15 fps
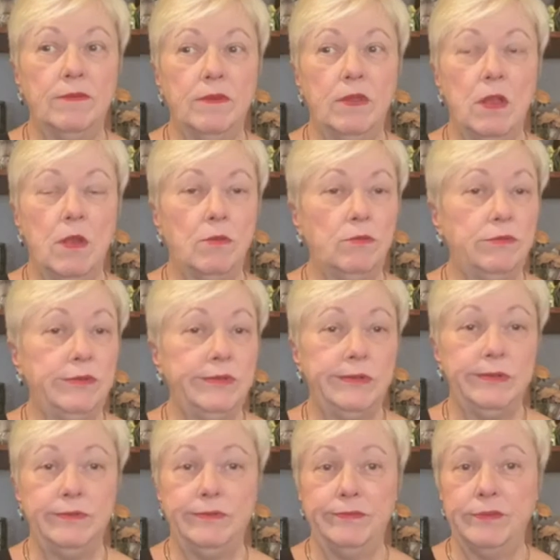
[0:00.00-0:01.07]
go
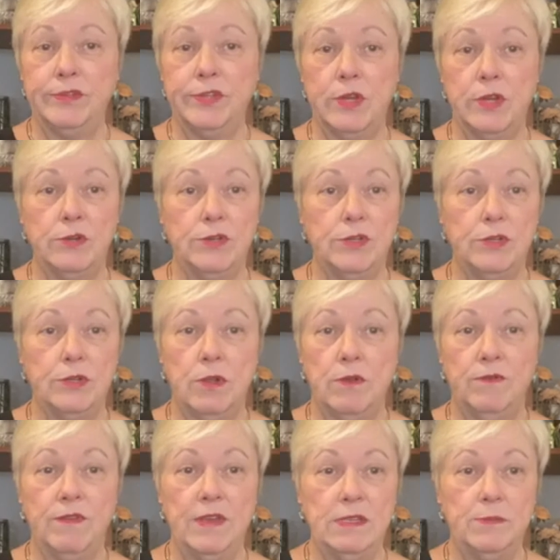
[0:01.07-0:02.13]
to search
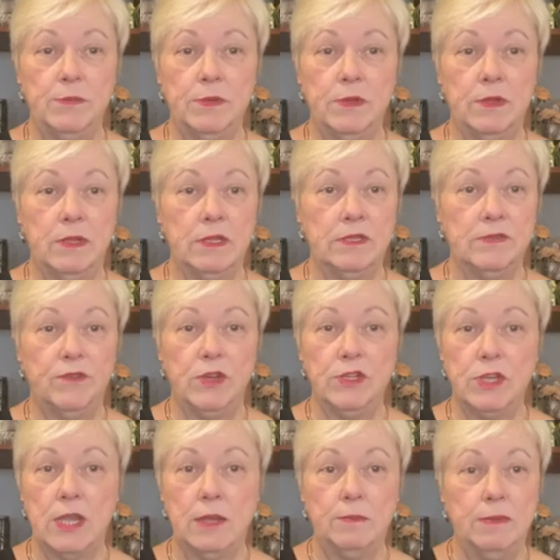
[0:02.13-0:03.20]
on Facebook. It's
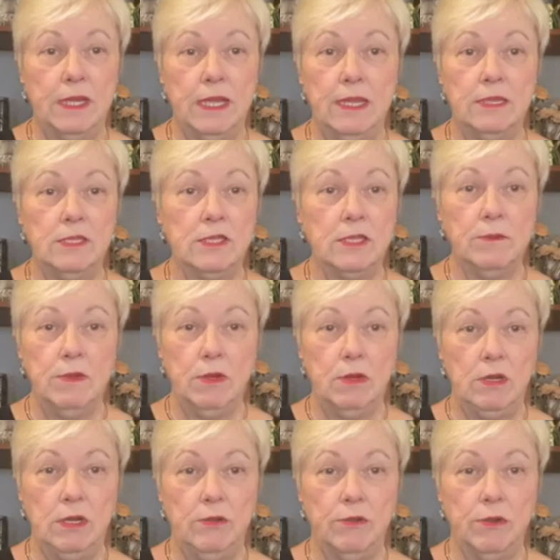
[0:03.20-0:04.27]
Fresh Out of Plans
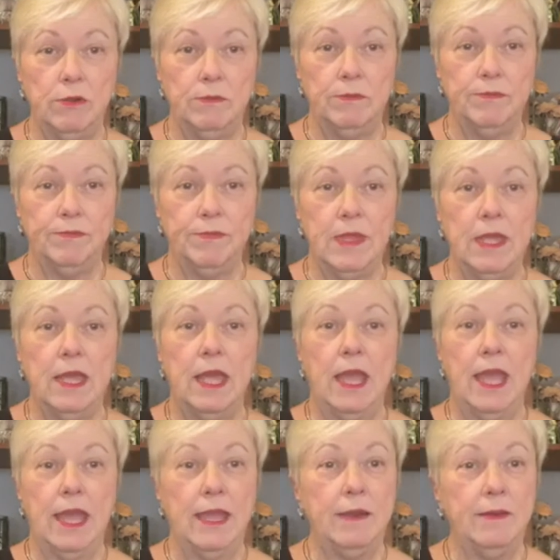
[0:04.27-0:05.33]
community group,
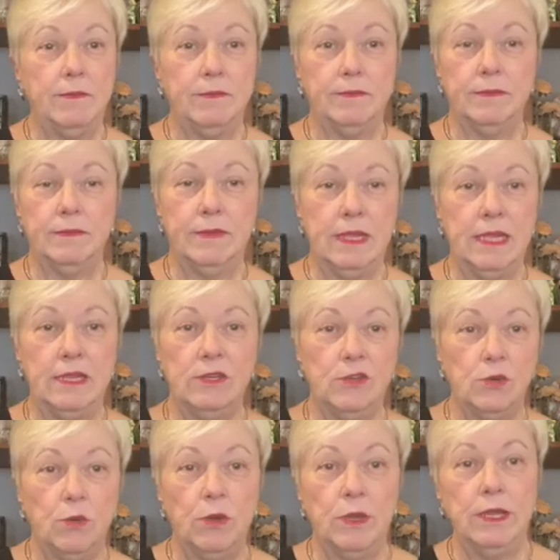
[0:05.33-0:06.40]
and hit
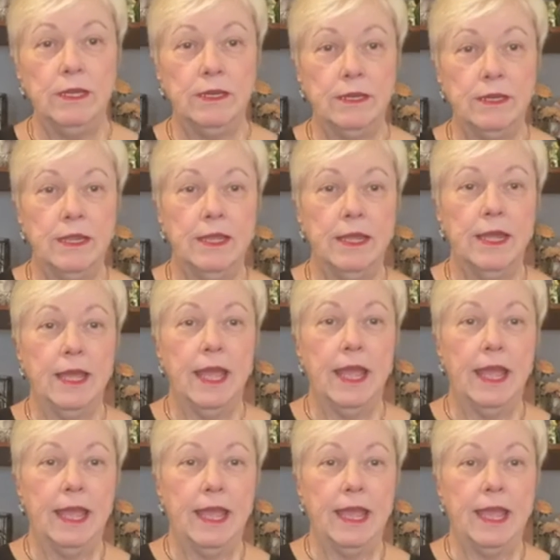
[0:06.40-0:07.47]
join,
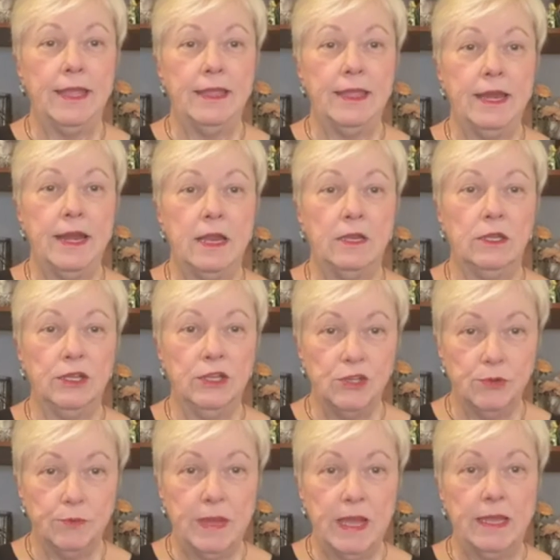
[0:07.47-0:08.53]
and then I'll look at
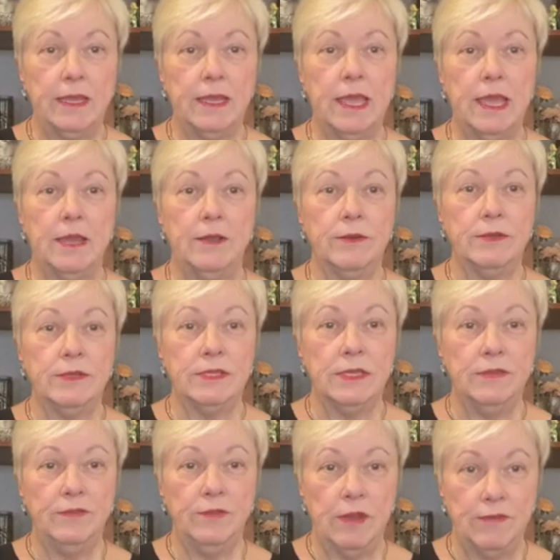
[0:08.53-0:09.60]
your bank account and
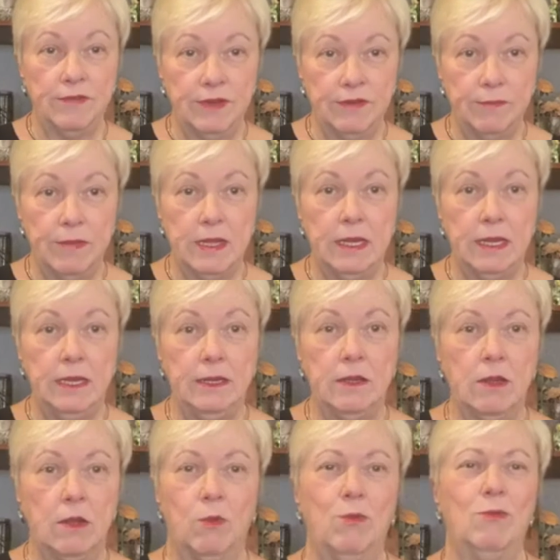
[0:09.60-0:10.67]
see if you have enough money.
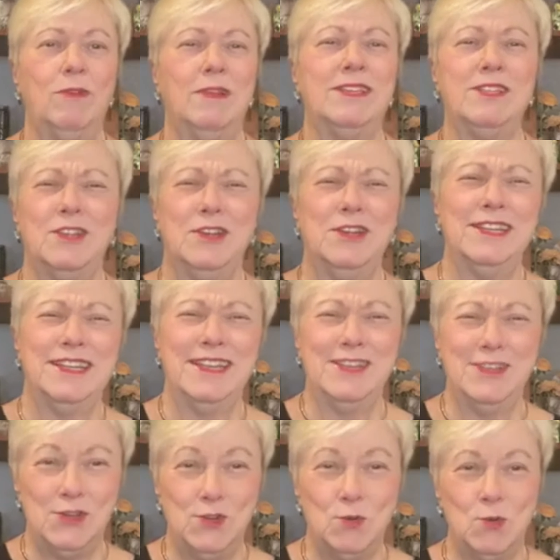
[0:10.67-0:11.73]
No,
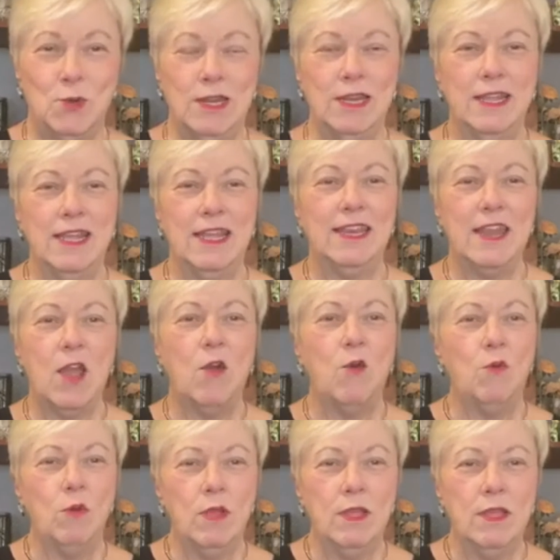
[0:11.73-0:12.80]
to join.
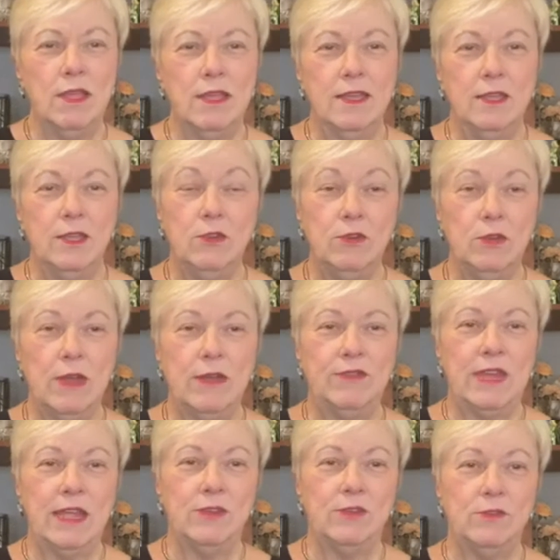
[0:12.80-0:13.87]
No, you do have
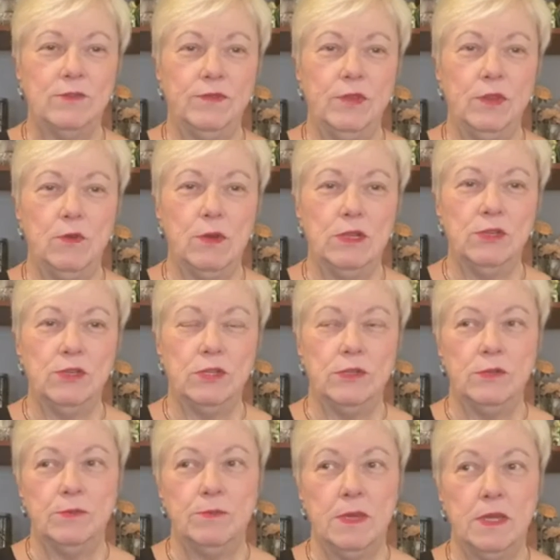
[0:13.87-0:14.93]
to answer a few
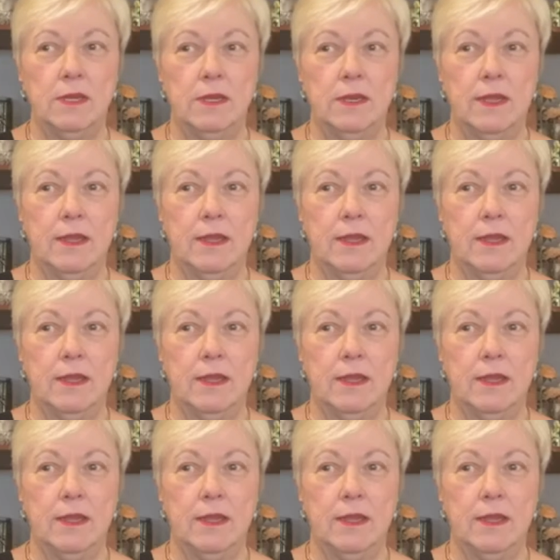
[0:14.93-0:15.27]
questions, but